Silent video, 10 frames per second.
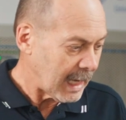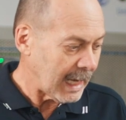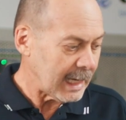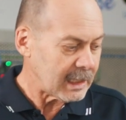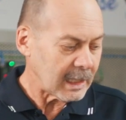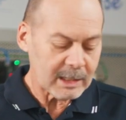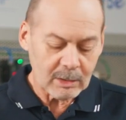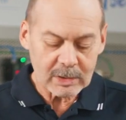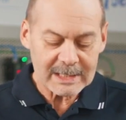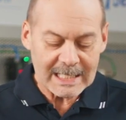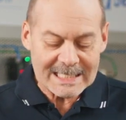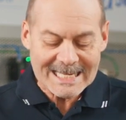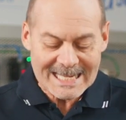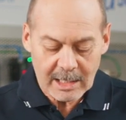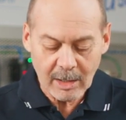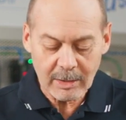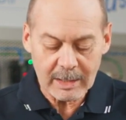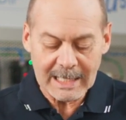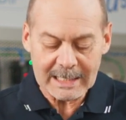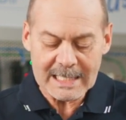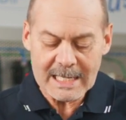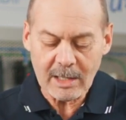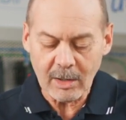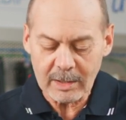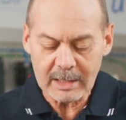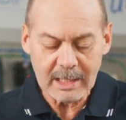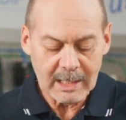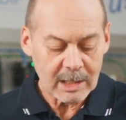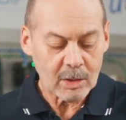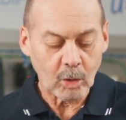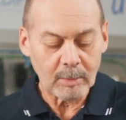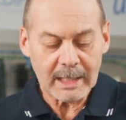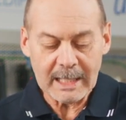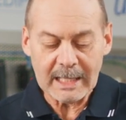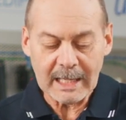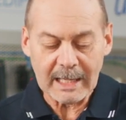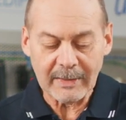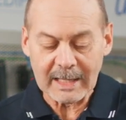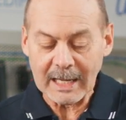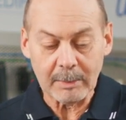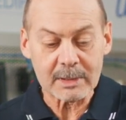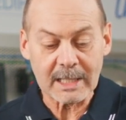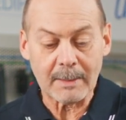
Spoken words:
And you'll see D-coded. Now D-coded, normally the cables